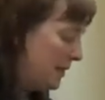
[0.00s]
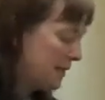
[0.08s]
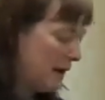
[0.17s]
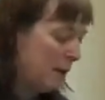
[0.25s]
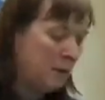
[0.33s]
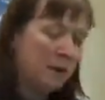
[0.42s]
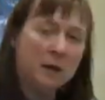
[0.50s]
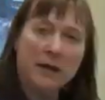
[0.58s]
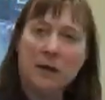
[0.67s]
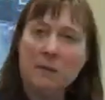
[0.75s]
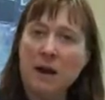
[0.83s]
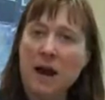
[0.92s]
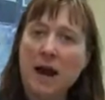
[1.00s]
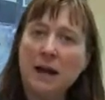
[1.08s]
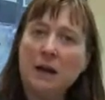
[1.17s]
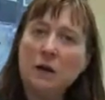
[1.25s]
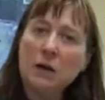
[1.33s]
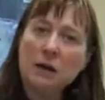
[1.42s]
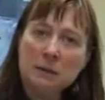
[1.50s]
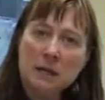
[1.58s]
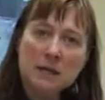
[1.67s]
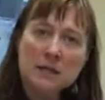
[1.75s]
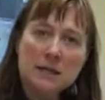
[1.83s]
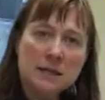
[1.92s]
Topical antibiotic
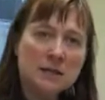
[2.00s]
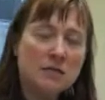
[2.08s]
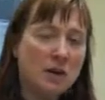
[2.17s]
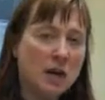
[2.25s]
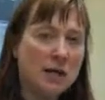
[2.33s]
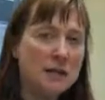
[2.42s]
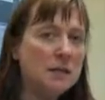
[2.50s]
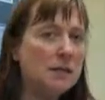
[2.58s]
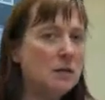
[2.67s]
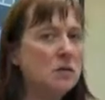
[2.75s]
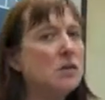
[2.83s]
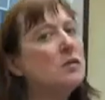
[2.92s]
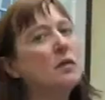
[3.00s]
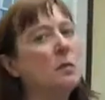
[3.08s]
ointment is fine to use